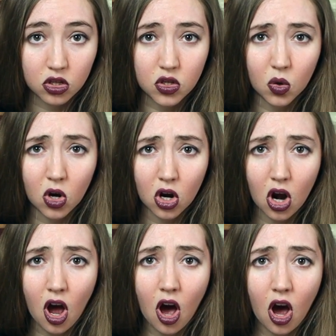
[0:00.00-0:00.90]
Your
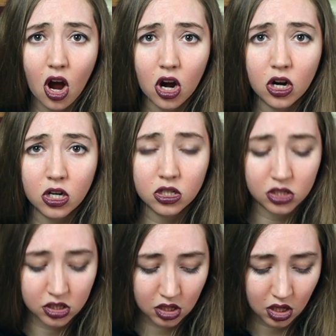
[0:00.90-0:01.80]

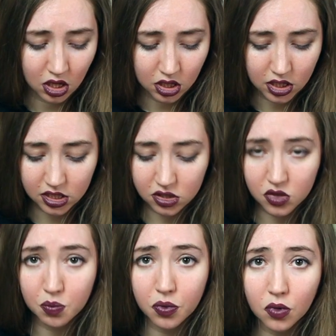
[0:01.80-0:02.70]
heart
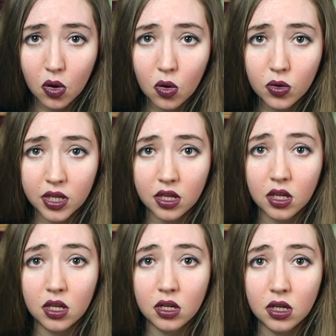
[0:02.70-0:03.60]
is
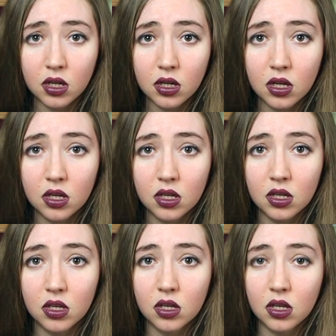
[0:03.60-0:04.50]
broken.
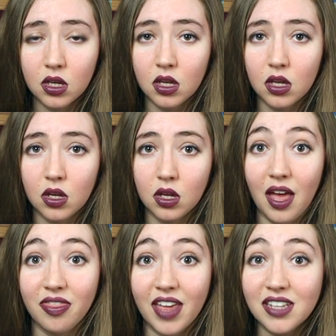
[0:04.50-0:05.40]

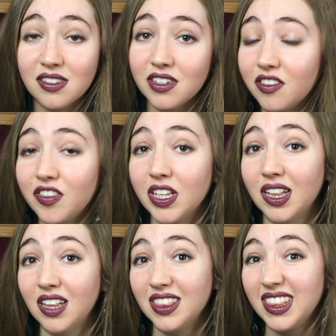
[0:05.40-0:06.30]
And that's going to
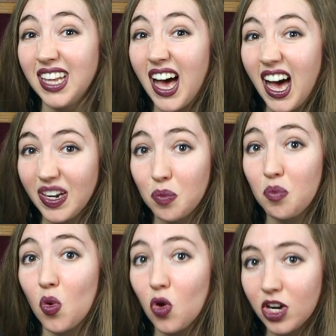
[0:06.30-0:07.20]
feel a lot
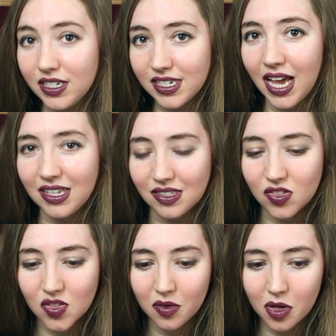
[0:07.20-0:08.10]
more
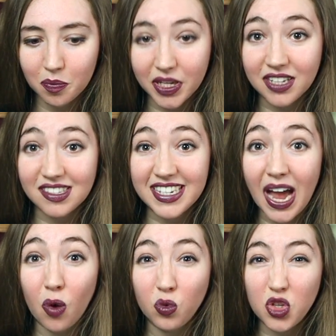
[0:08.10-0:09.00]
intense because
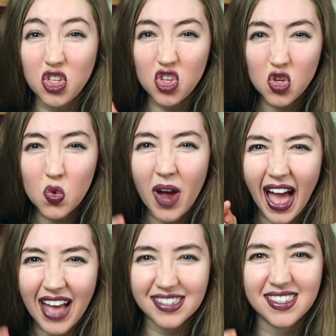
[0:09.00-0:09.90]
now you
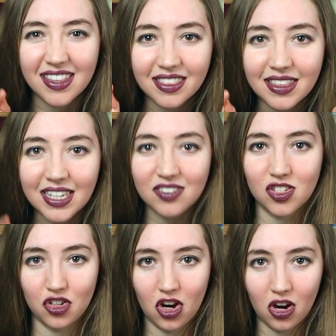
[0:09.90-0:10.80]
as the
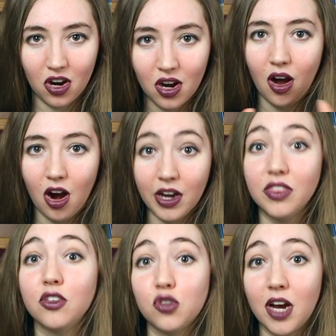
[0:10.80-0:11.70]
listener are
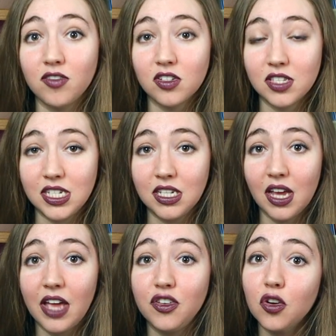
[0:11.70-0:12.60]
in the driver's seat
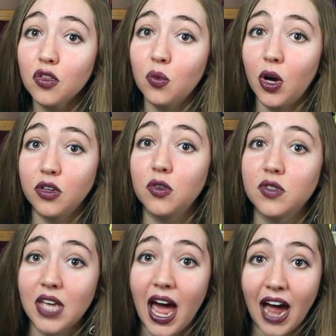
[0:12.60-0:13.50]
and you're the one
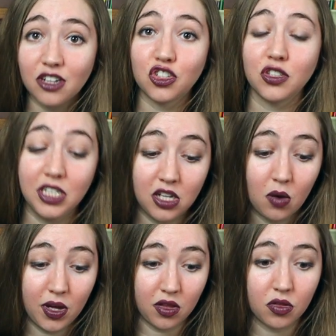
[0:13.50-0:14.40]
who's actually
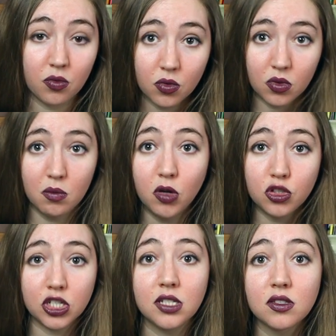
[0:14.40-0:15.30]
going through the
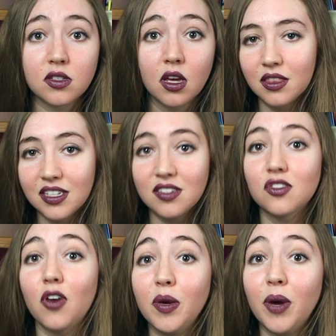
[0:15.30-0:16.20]
motions. This is
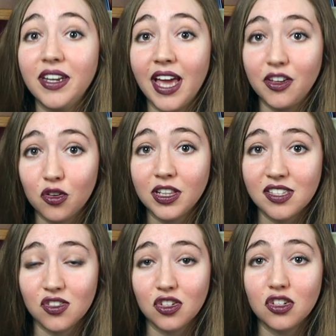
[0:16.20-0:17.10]
a great way to get your
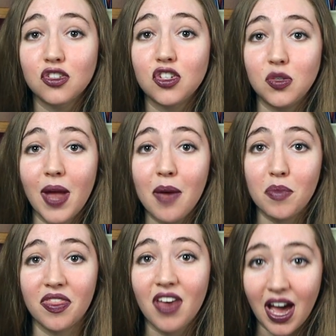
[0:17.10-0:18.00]
listener to
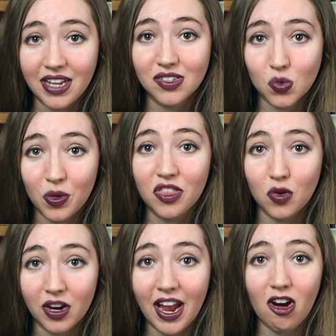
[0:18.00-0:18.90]
empathize with
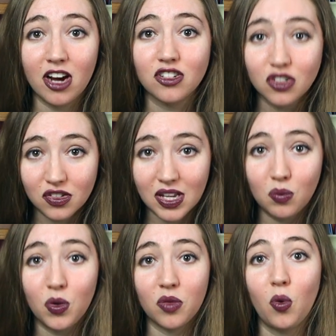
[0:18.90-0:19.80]
your characters
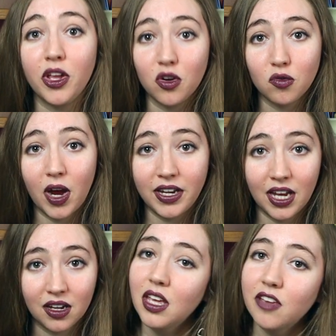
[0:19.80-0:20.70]
and with what you're
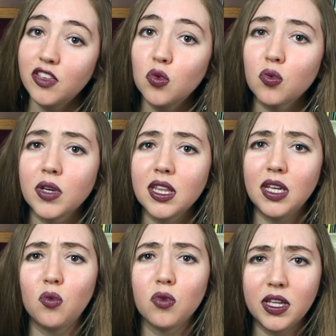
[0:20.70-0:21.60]
writing. If you
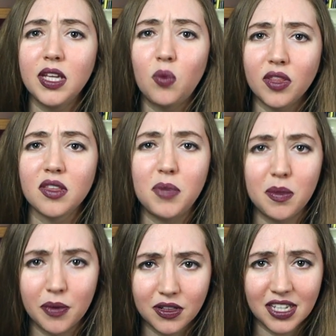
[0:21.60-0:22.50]
really, really want the
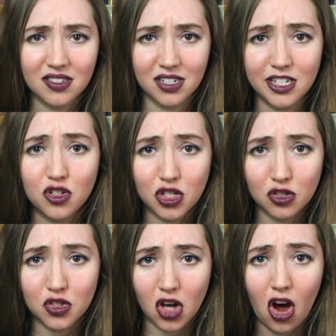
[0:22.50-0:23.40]
people listening to
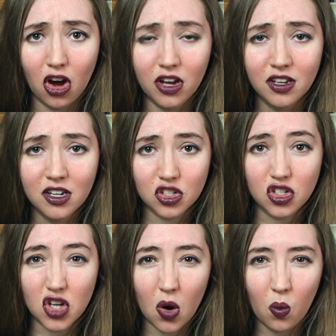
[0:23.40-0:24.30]
your song to
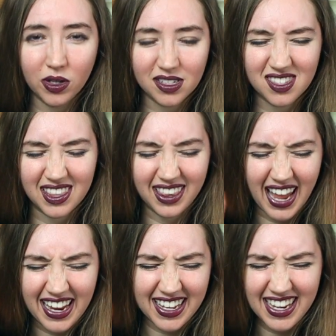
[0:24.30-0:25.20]
know what it's
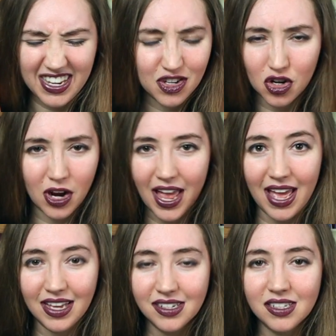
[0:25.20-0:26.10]
like in your
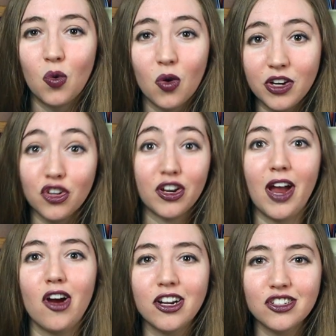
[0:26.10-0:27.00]
head or in your
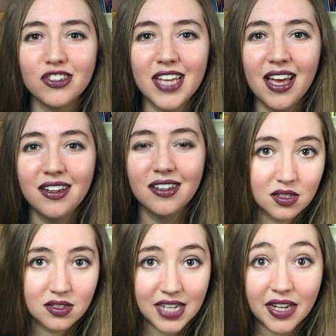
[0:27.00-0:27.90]
character's head,
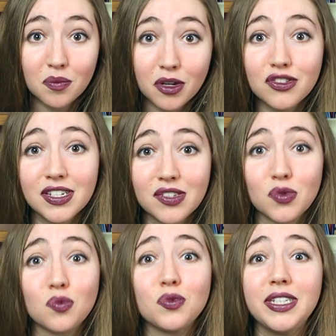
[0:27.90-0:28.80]
second person is
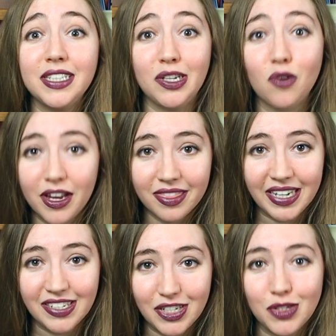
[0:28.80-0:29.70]
a really great
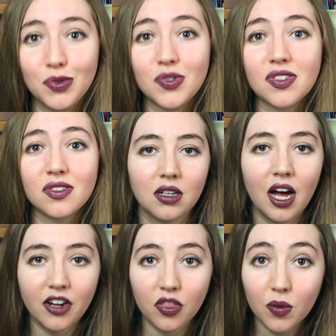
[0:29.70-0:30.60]
thing to use.
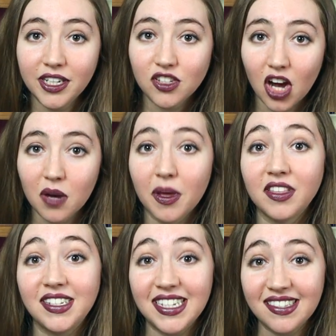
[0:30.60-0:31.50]
Another way to talk about
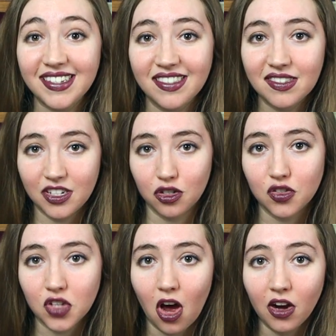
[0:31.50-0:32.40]
the distance in your
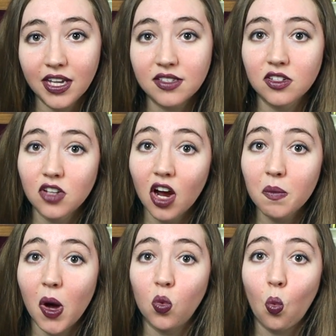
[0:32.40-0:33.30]
song is to talk
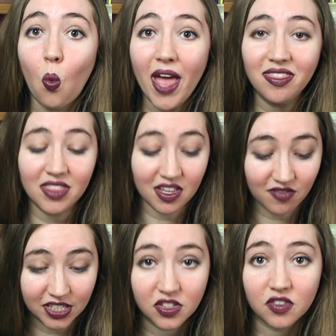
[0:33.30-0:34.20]
about when the
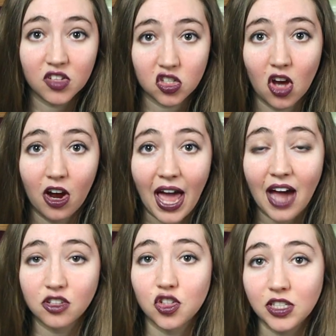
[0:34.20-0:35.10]
events of the song
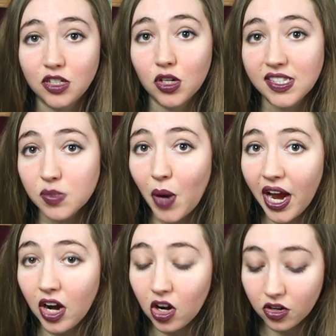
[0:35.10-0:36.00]
actually
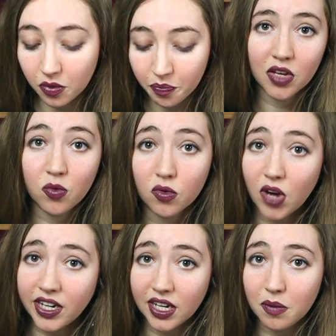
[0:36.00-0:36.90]
transpired. If we're
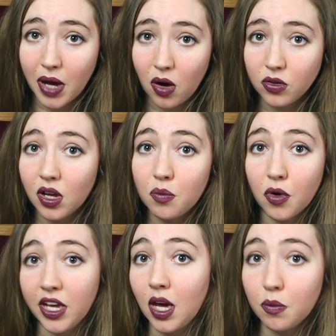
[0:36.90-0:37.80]
writing about a
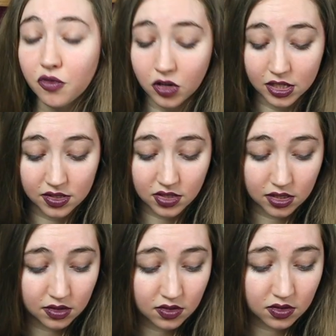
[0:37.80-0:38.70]
breakup, for
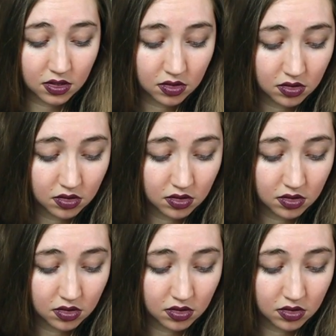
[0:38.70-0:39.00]
instance,